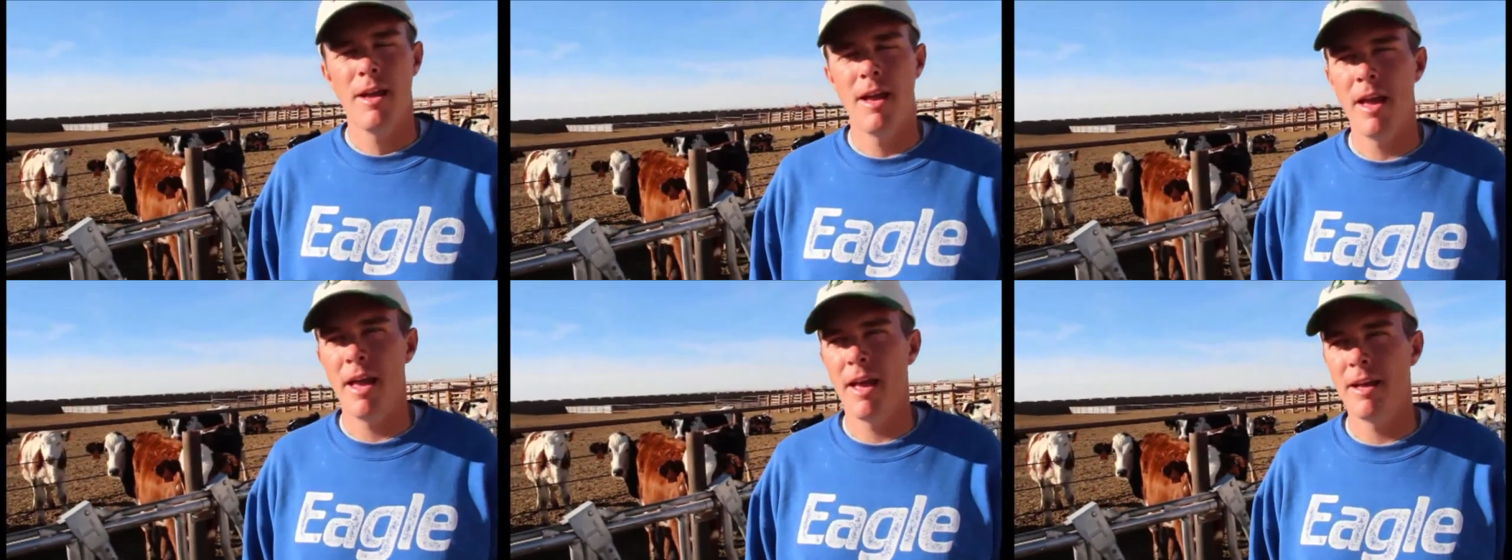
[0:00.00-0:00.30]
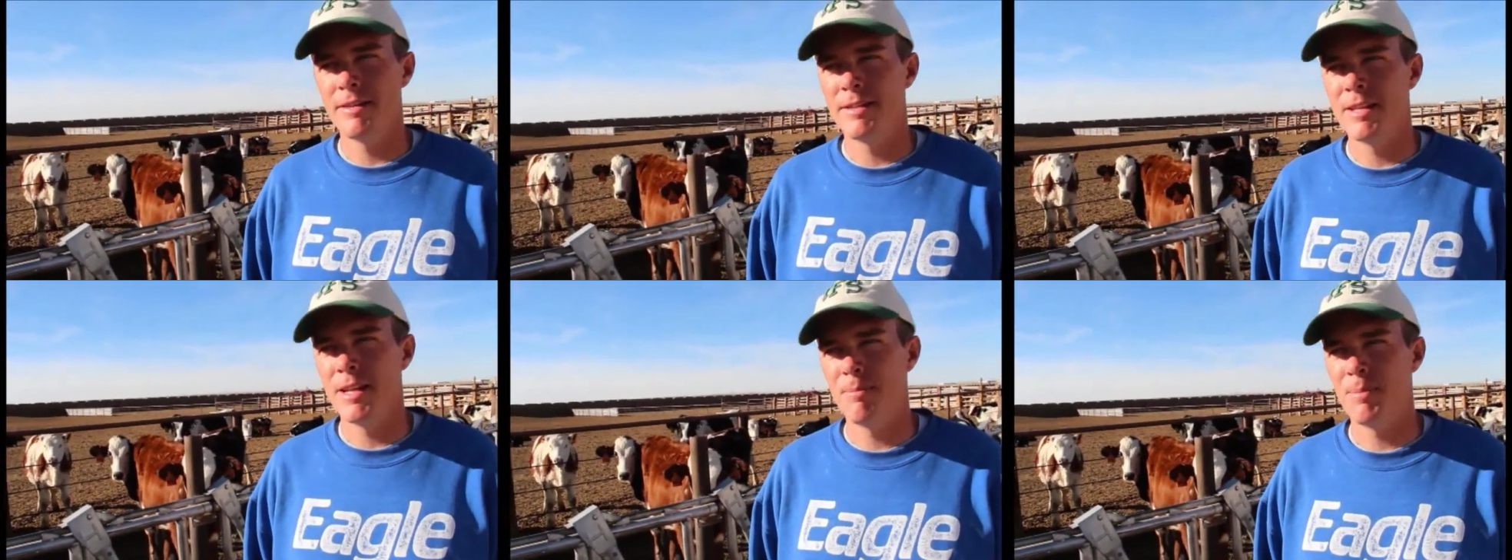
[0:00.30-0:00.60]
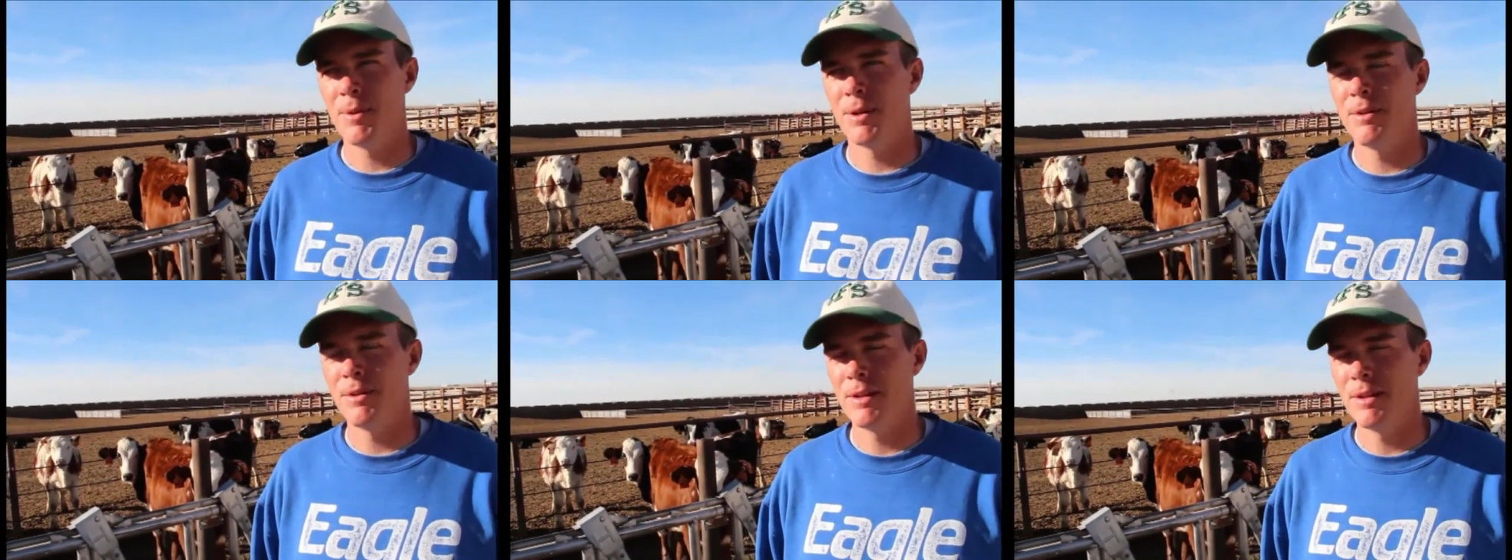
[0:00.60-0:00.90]
and
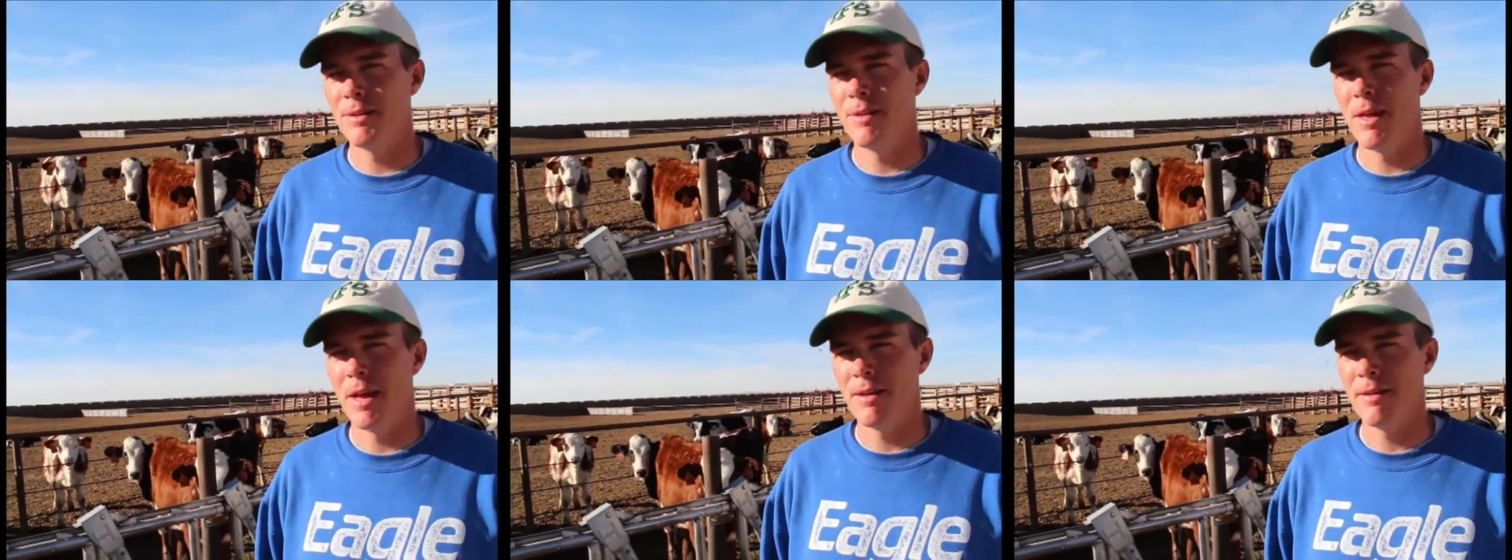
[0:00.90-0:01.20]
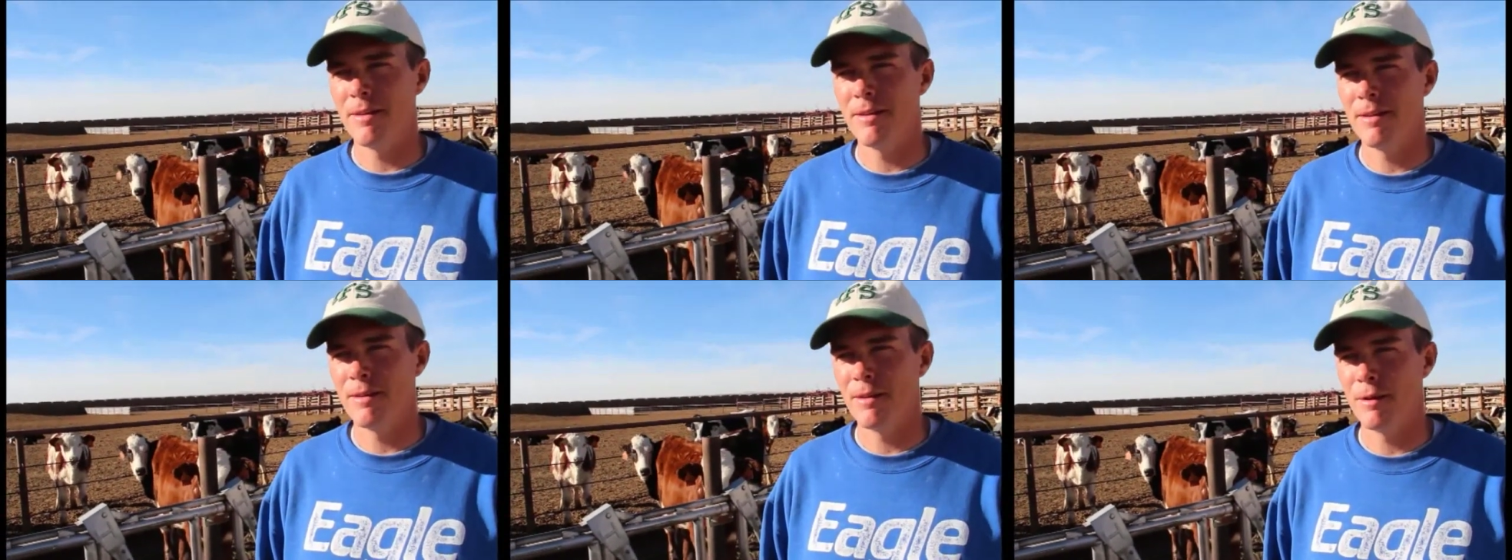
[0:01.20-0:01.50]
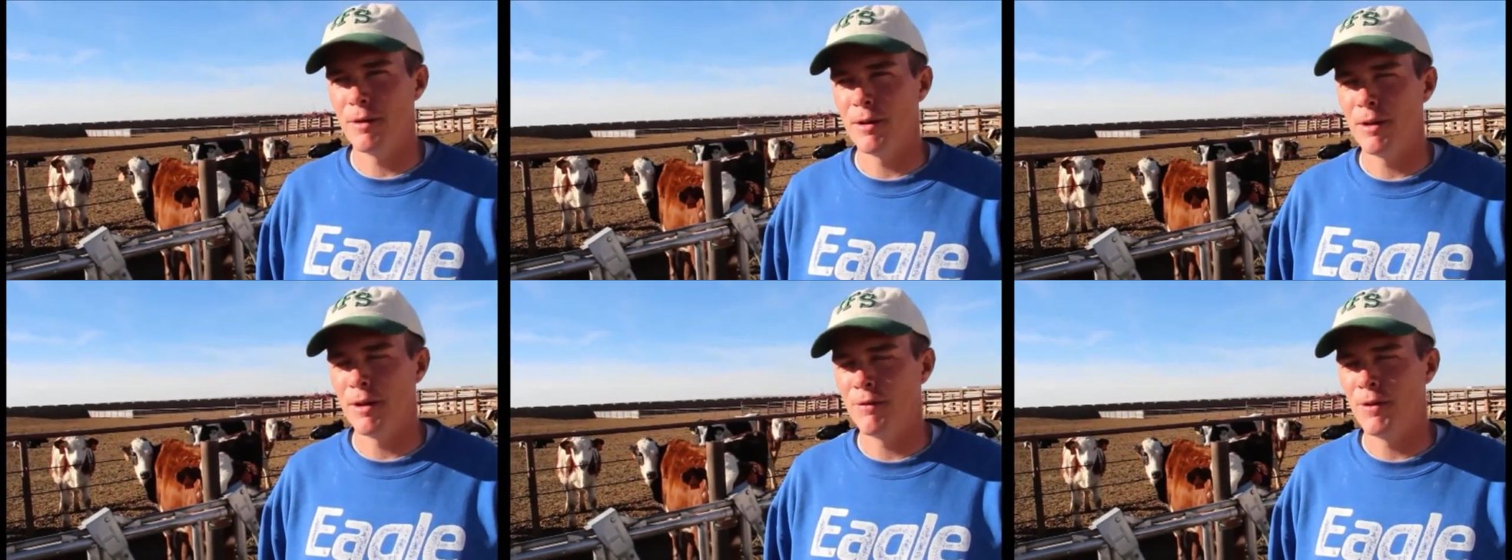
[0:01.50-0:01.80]
typically
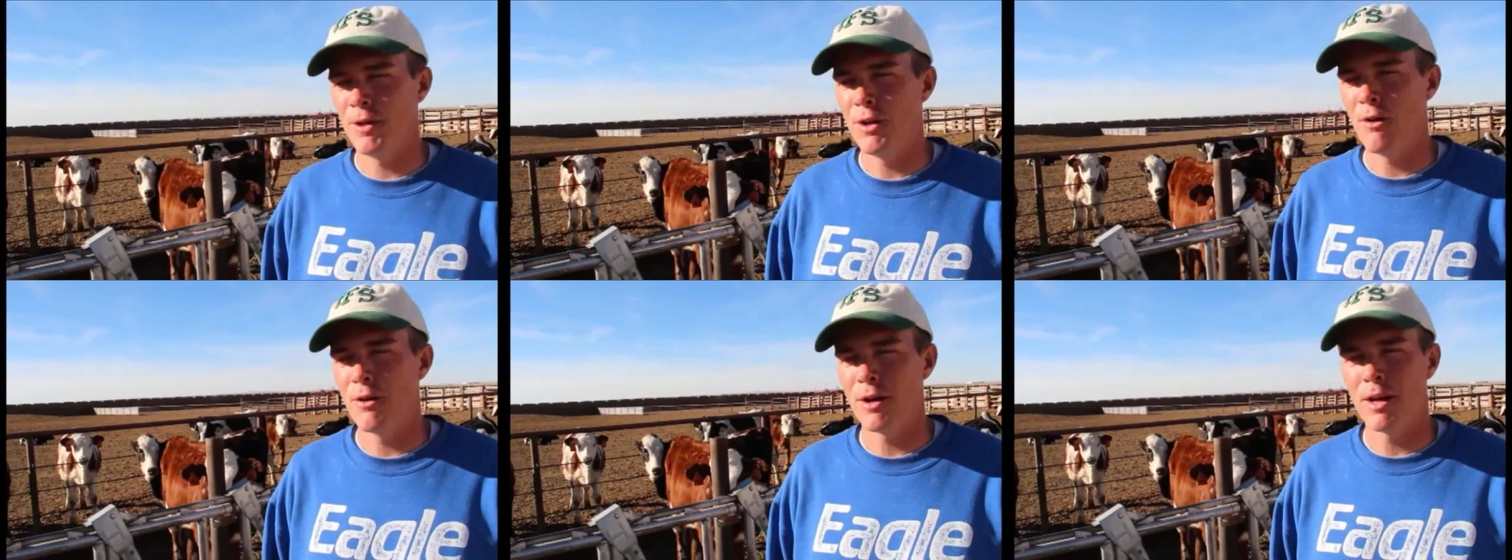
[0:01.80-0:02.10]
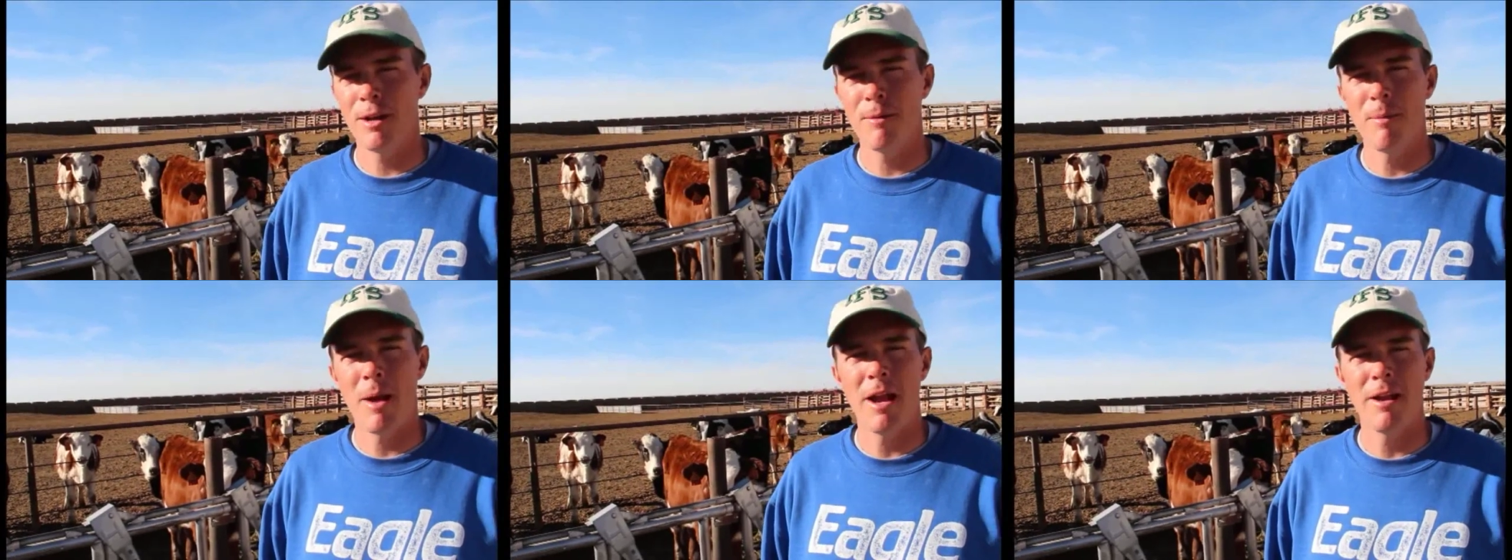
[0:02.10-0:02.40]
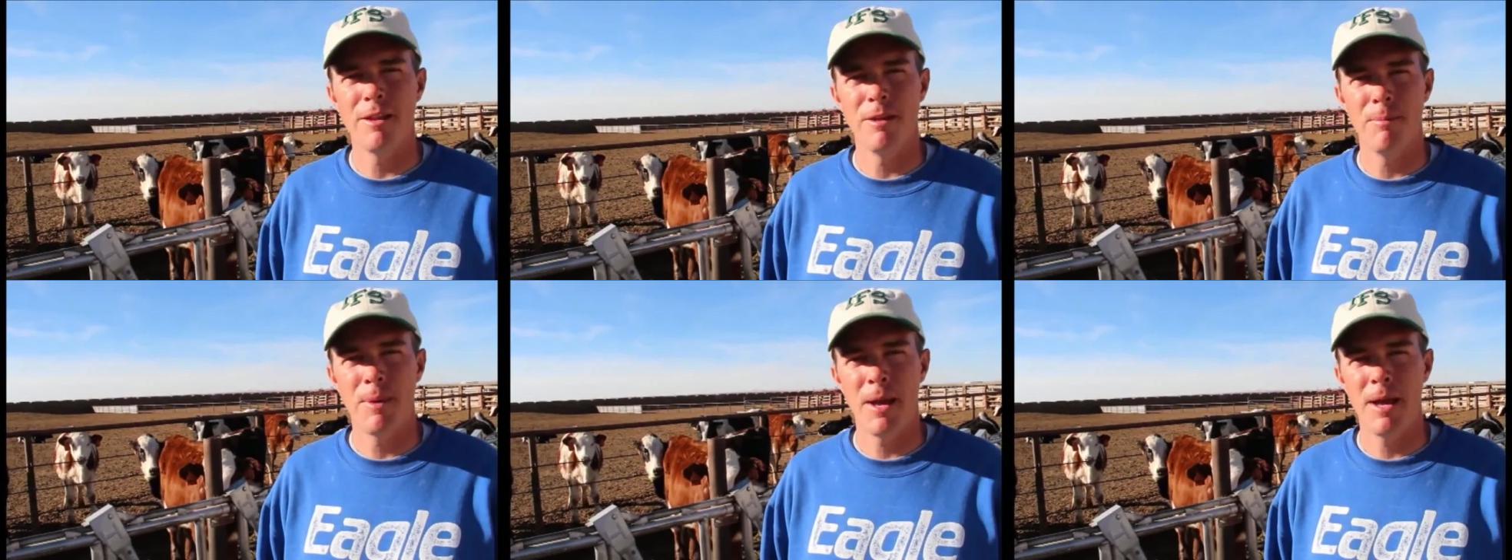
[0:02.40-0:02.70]
if you don't get them
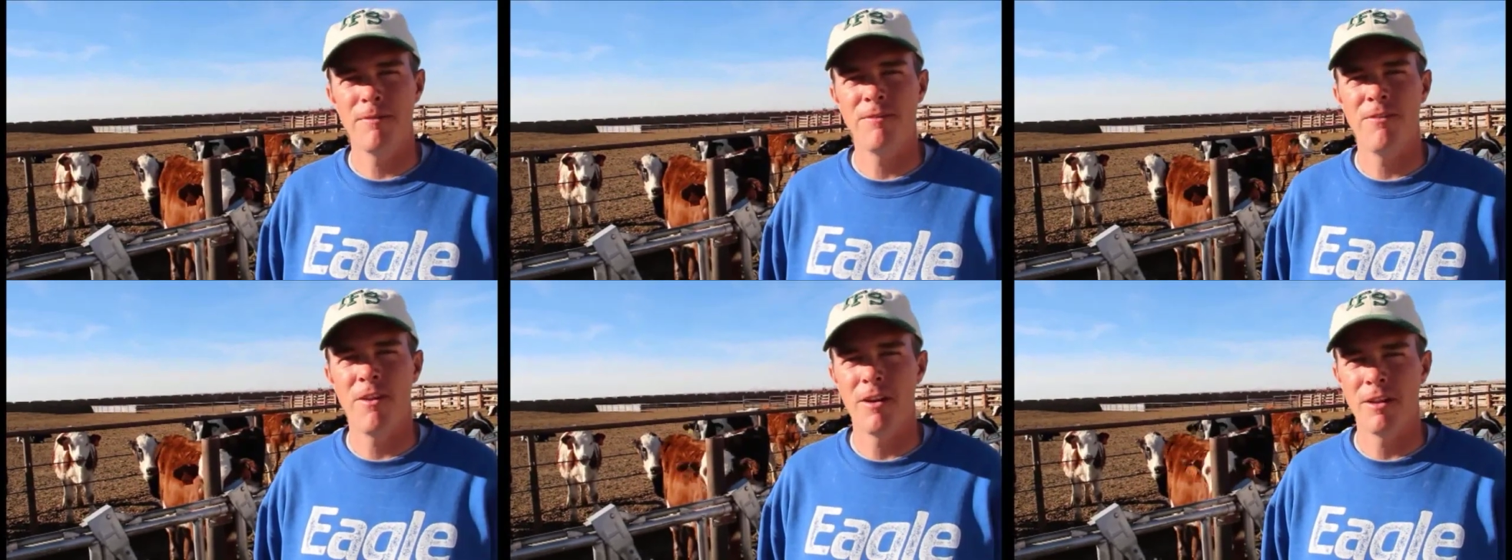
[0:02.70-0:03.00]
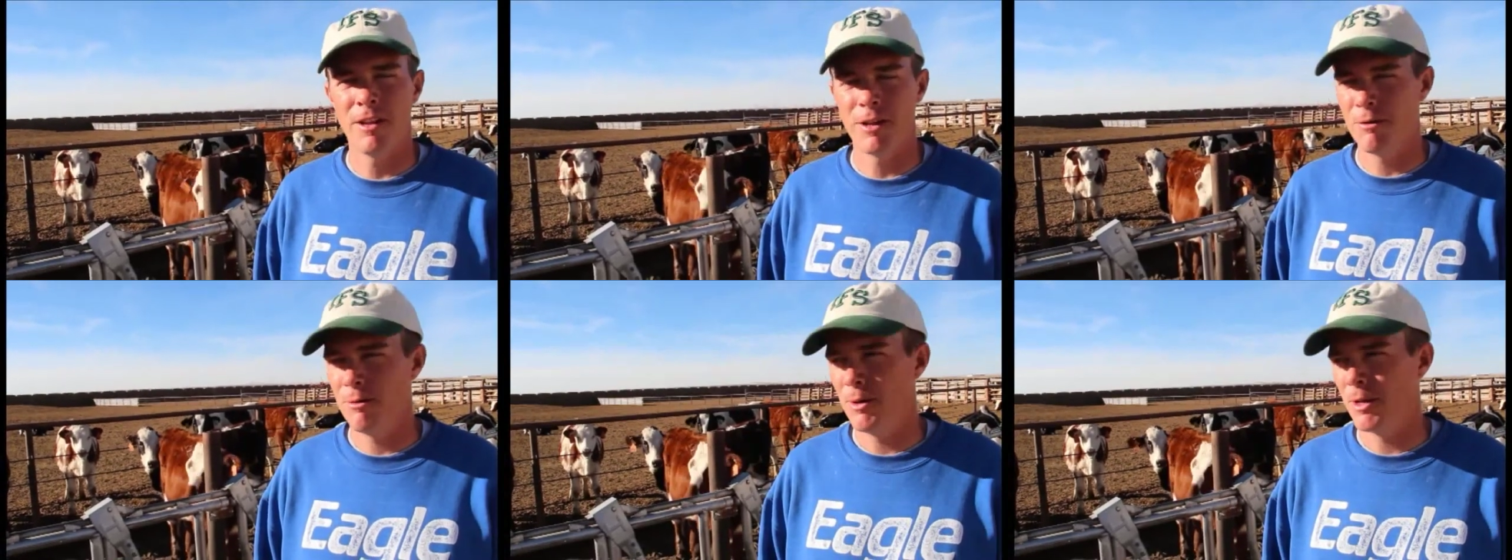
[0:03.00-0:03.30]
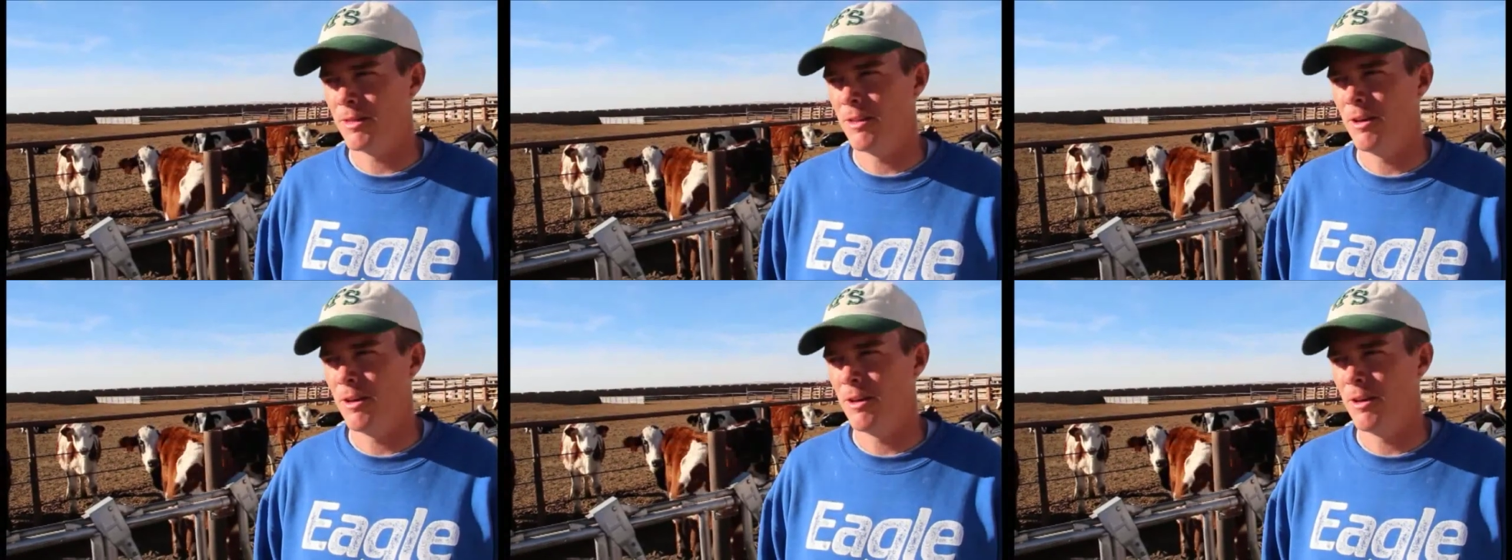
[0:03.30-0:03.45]
out of the pen fairly quick,